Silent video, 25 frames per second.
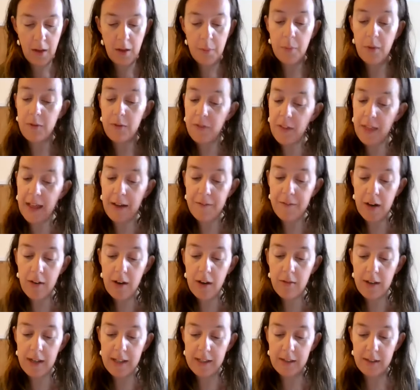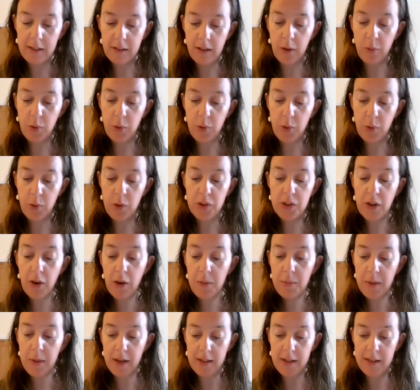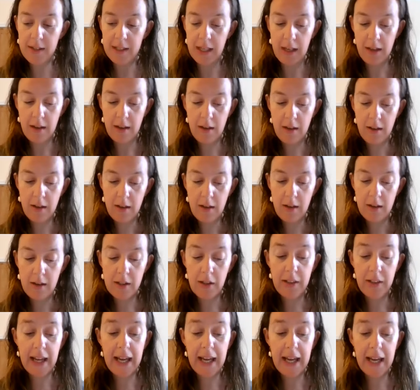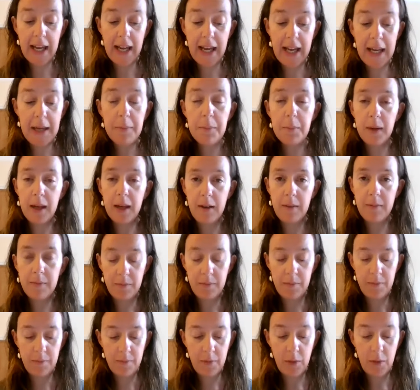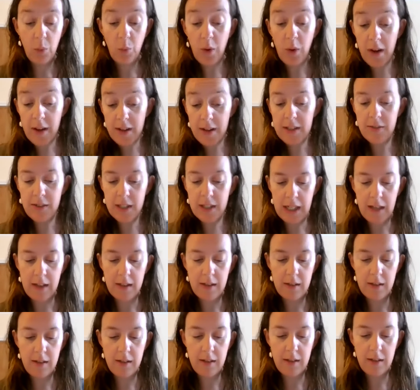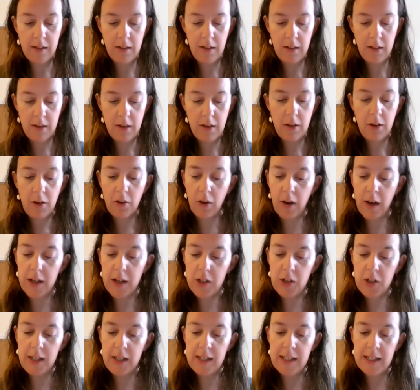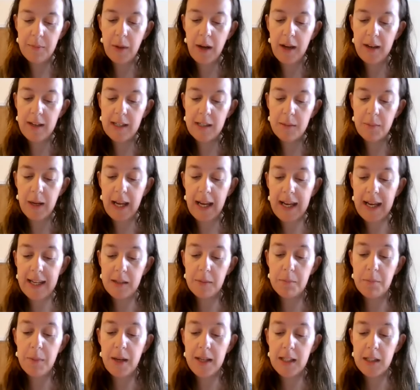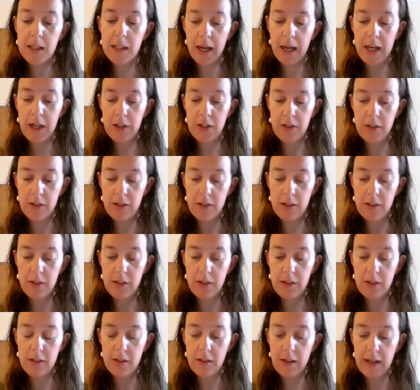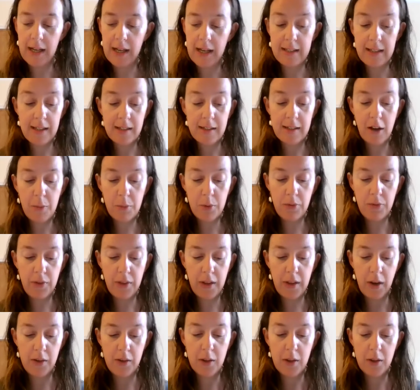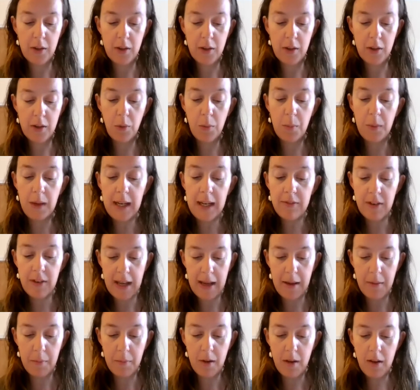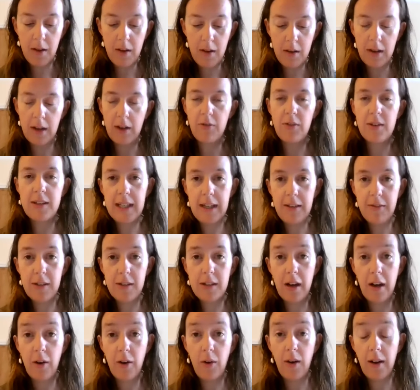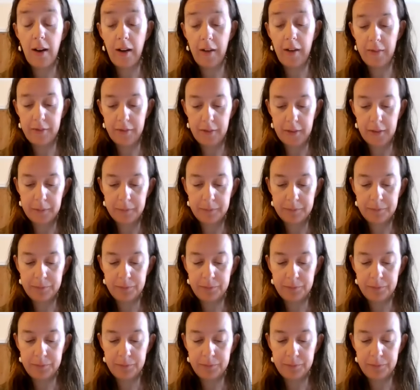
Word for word: But for that very reason I was shown mercy, so that in me, the worst of sinners, Christ Jesus might display his immense patience as an example for those who would believe in him and receive eternal life.